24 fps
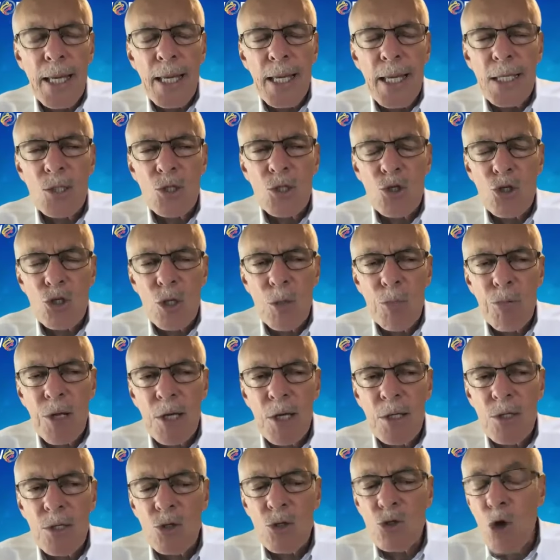It's
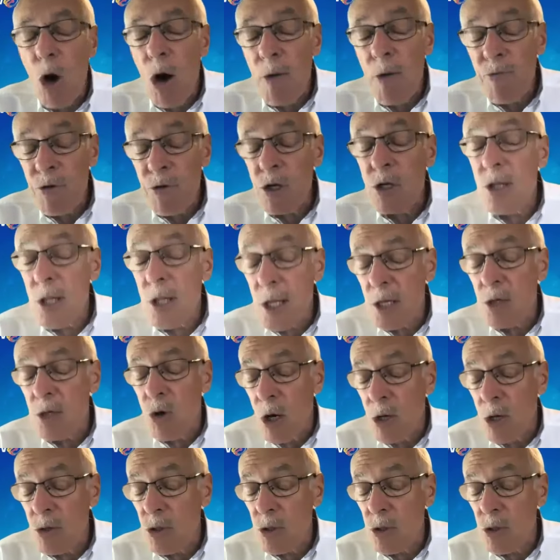typically there's often a lead
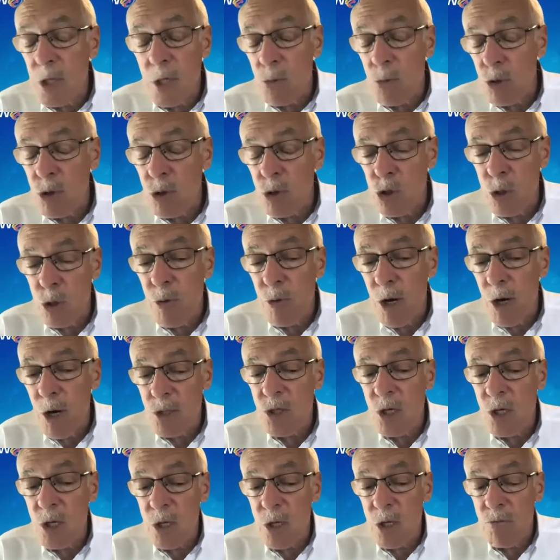author that wouldn't surprise
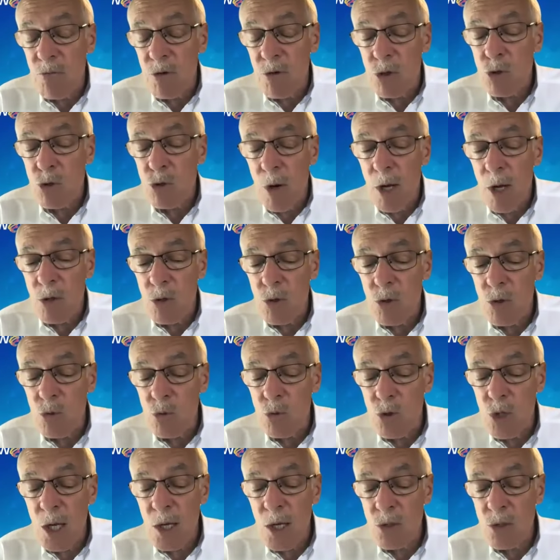any of us, right? Who
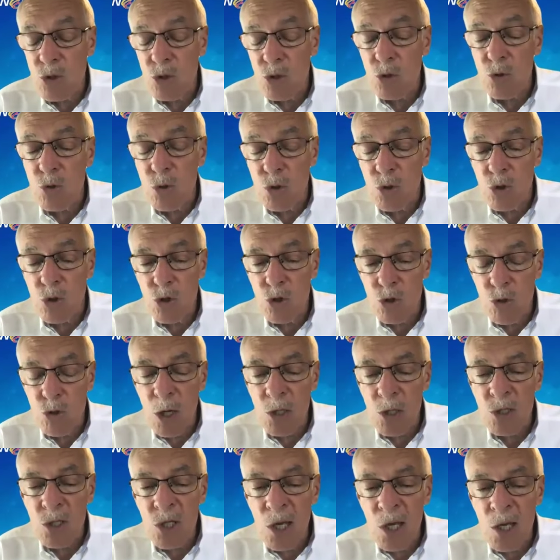tends to
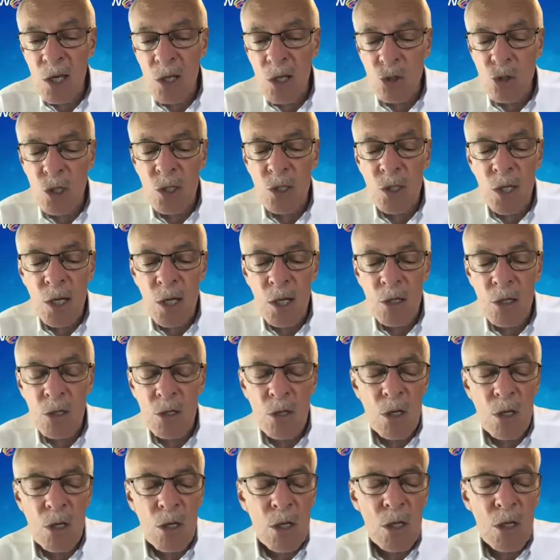construct things, and then
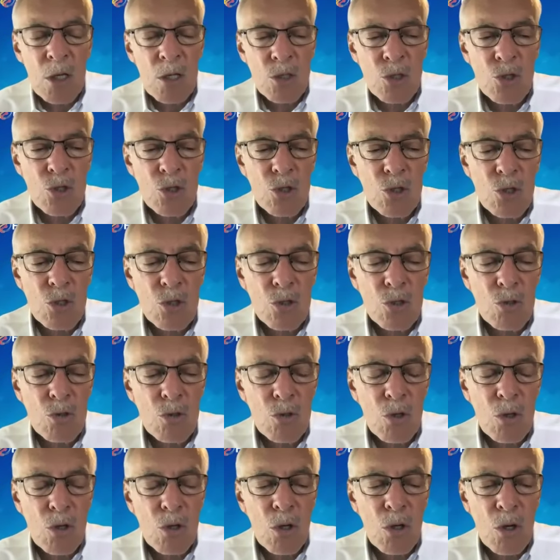it's
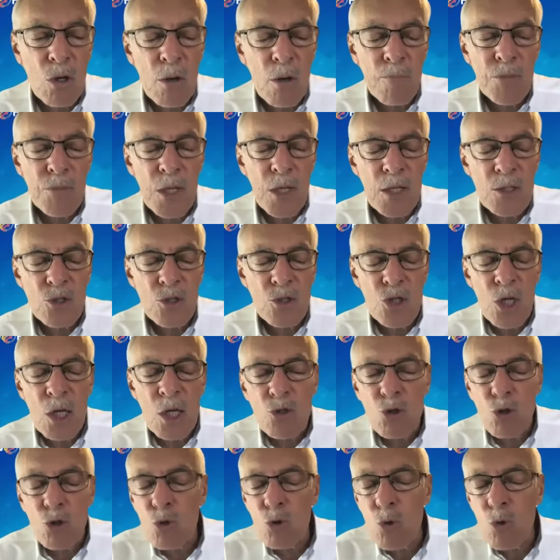
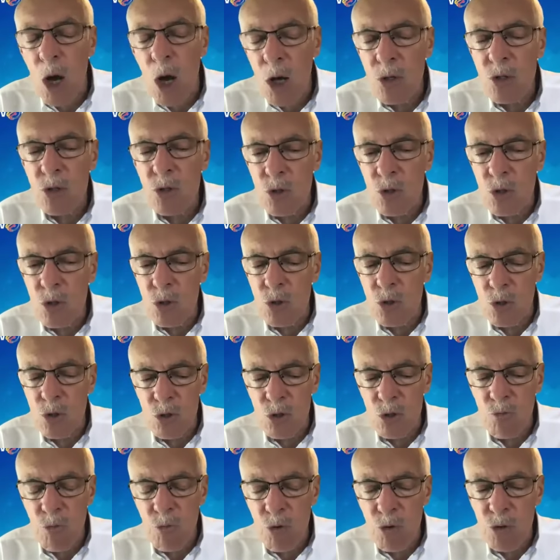sent to others
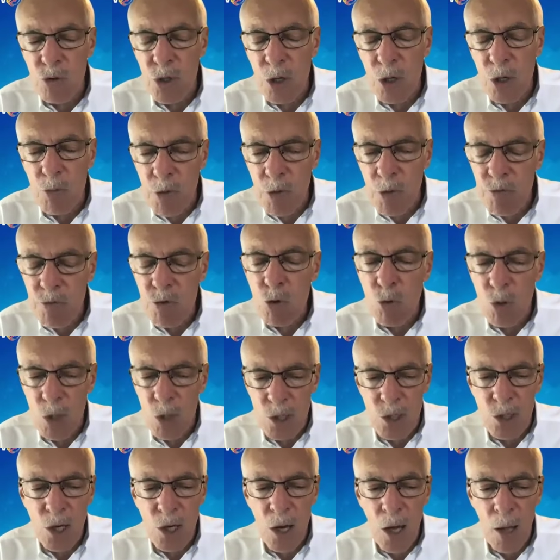for their review
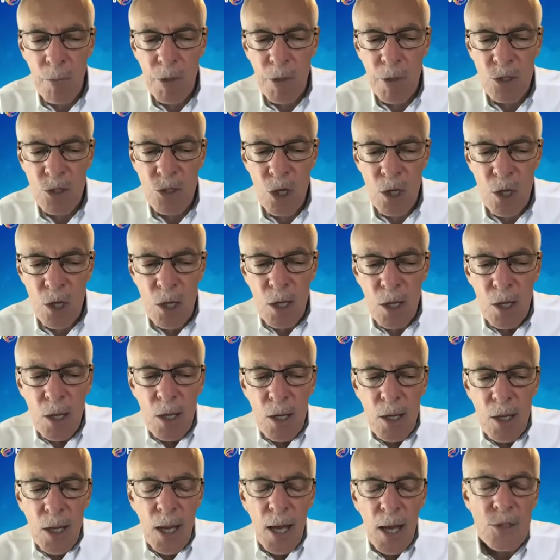and comment.
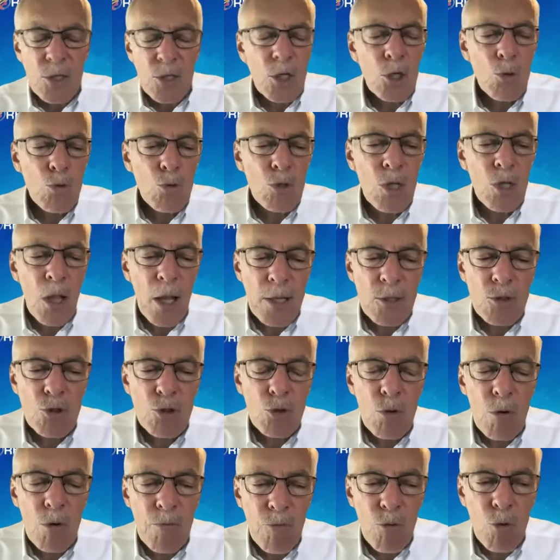I think you would like
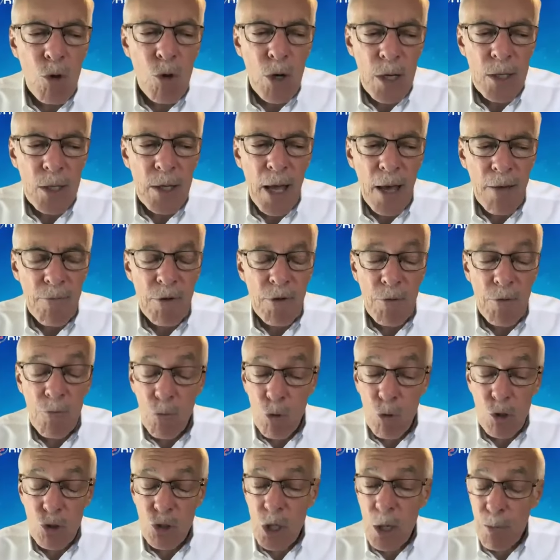to avoid having
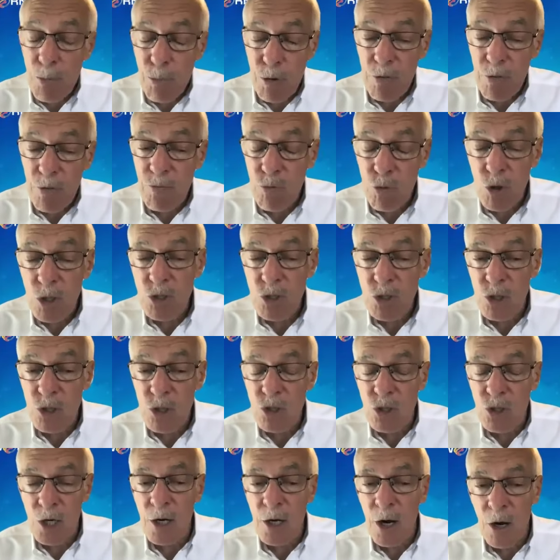four separate
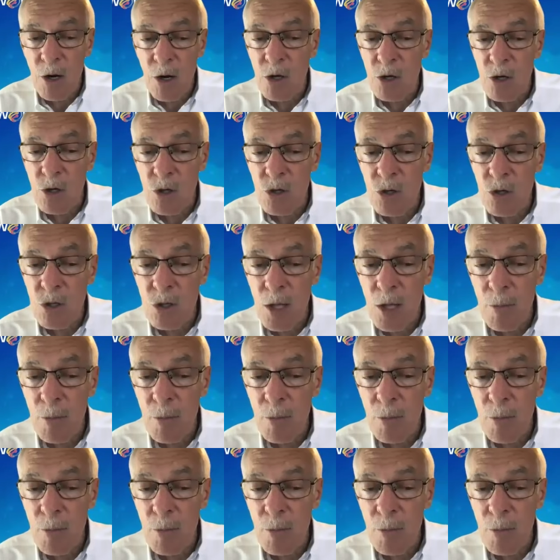voices in an article.